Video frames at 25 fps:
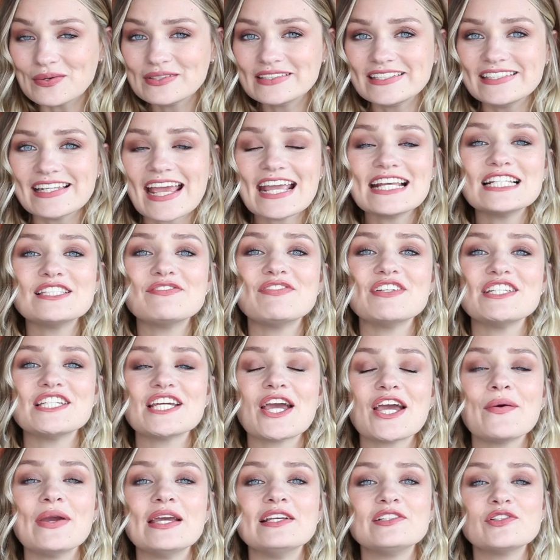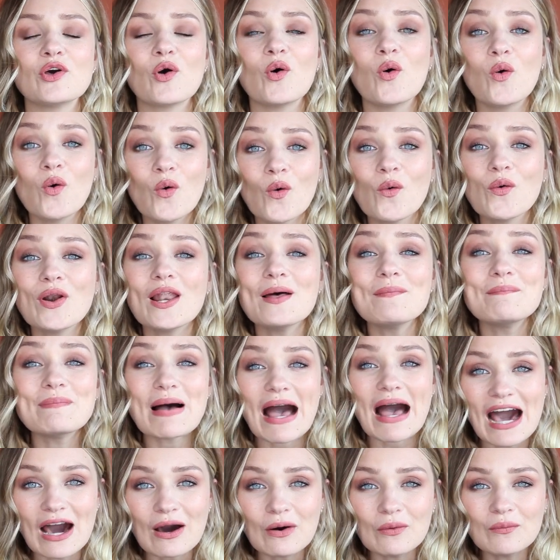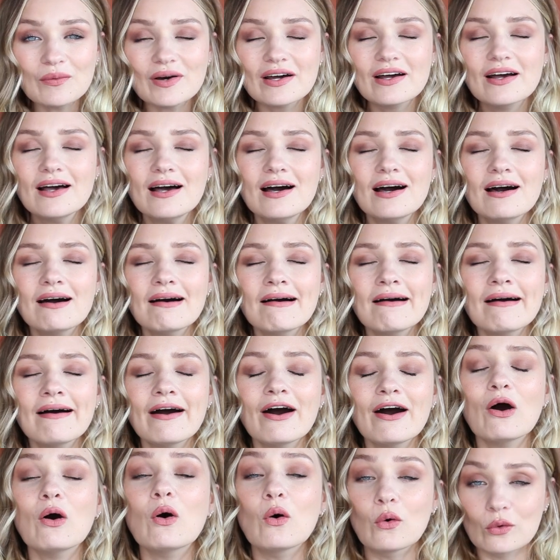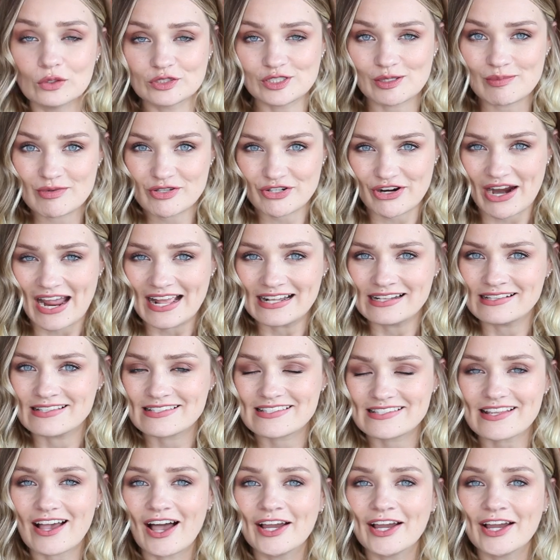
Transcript: Today's video is all about autumn trends.